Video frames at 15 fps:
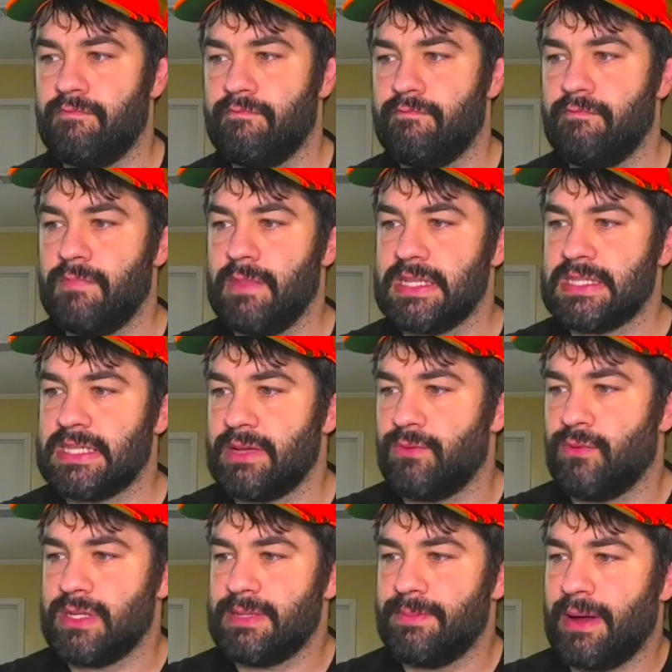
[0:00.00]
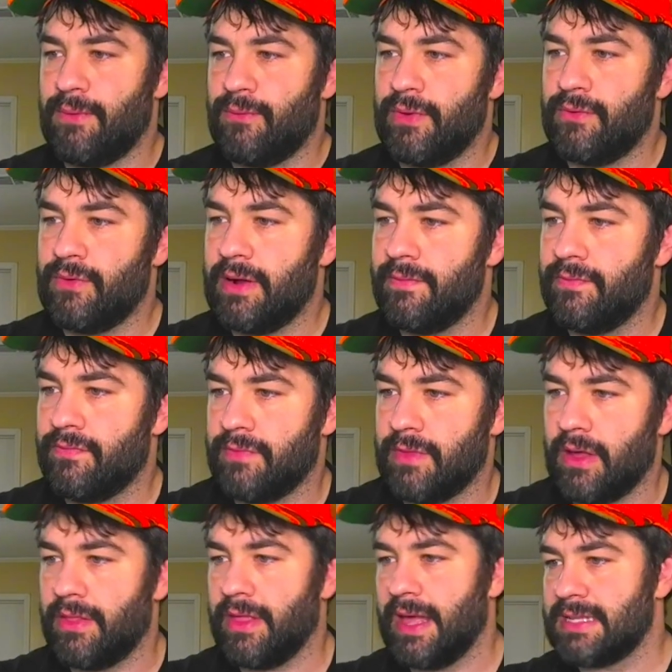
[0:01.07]
Let's see, was it by one round?
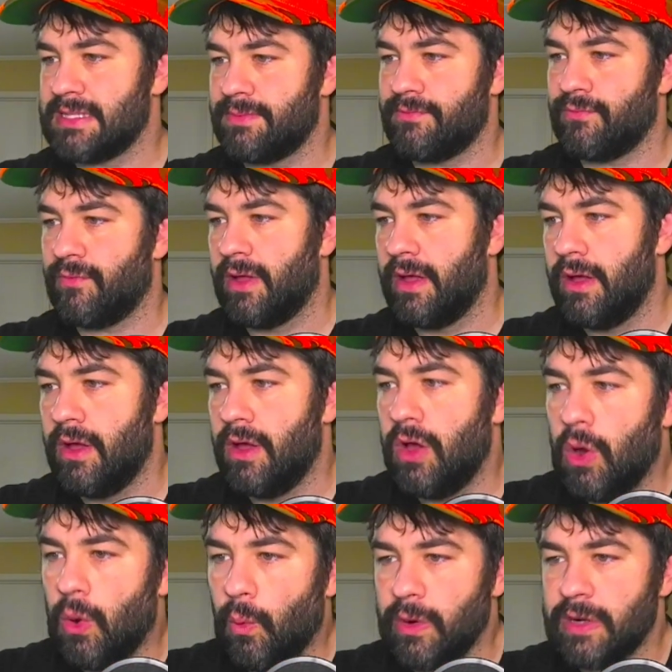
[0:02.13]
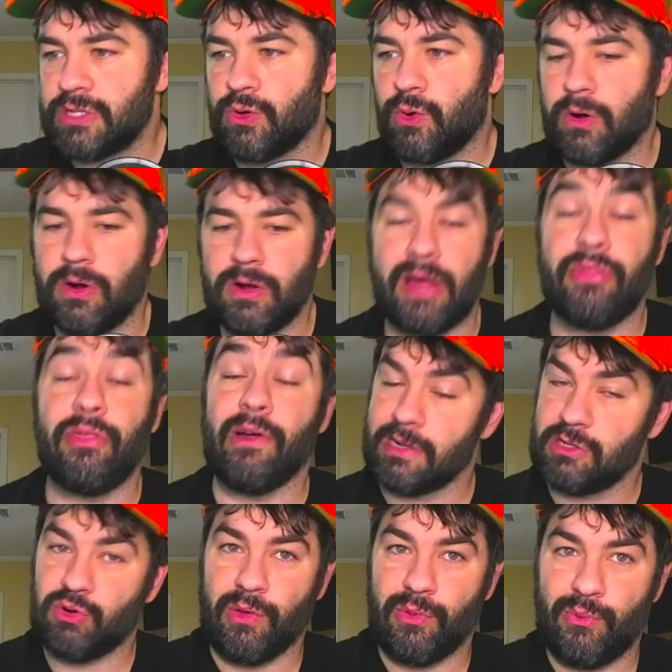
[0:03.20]
No, they had some weird scorecard. I thought the
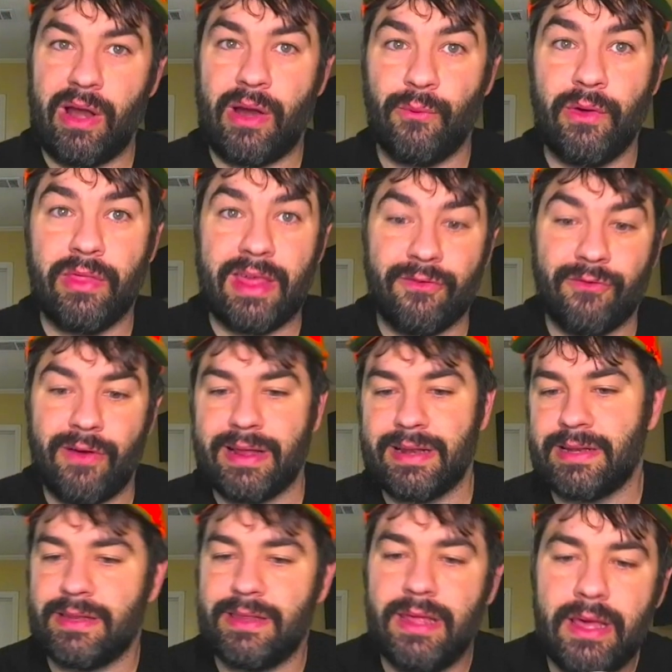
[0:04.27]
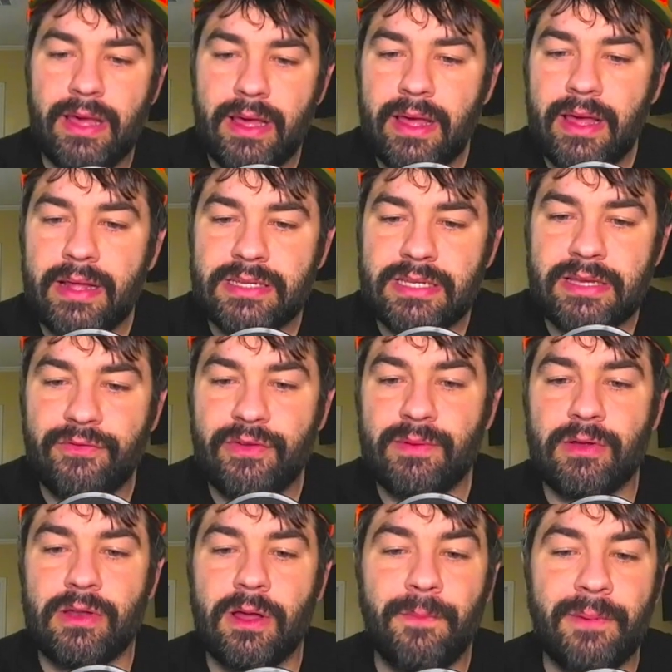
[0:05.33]
12th round won that fight, and
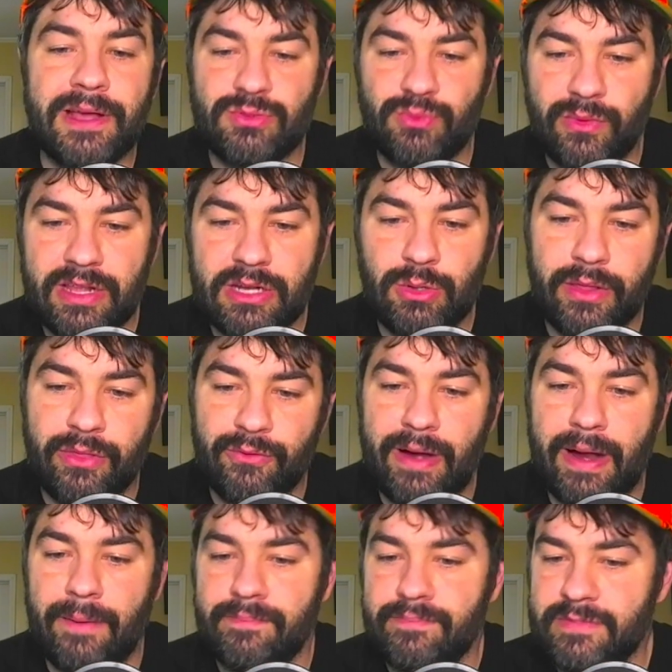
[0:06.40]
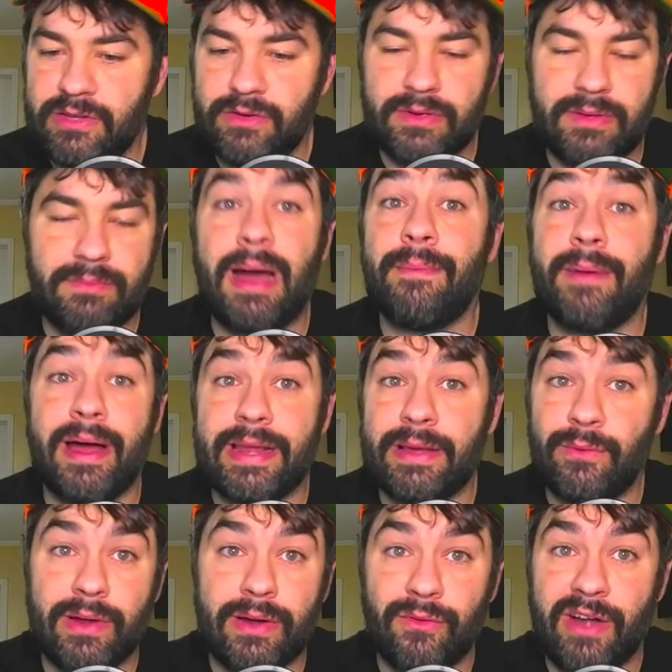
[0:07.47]
Teofimo Lopez won the 12th round. So in my mind, he
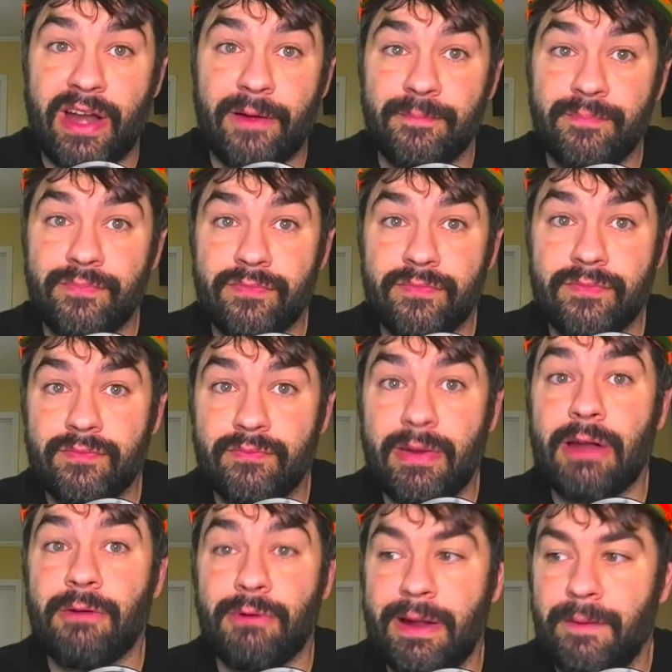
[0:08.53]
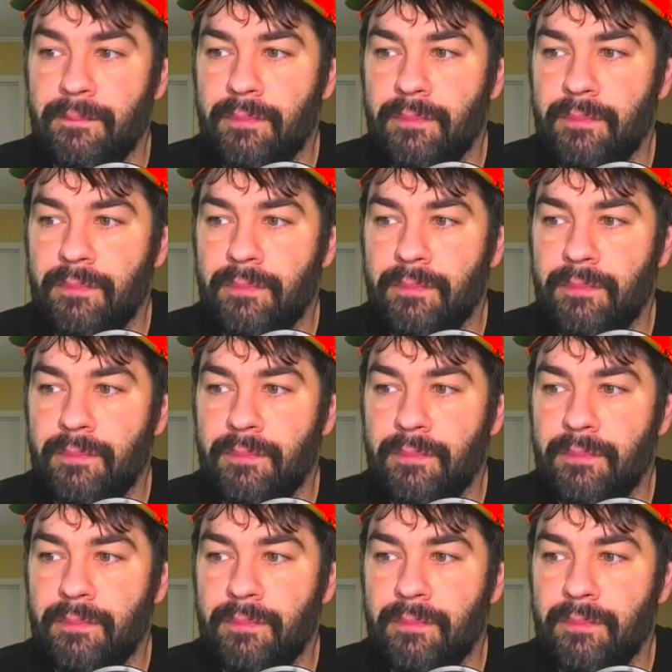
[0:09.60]
won by a round.